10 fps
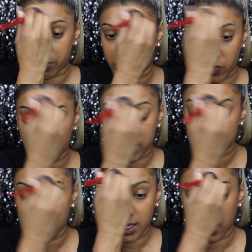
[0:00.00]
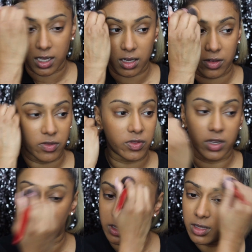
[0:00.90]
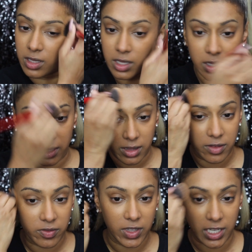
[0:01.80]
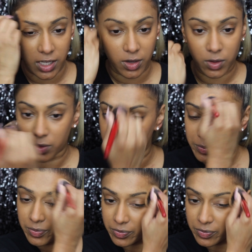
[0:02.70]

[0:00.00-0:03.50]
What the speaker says: but for the sake of the video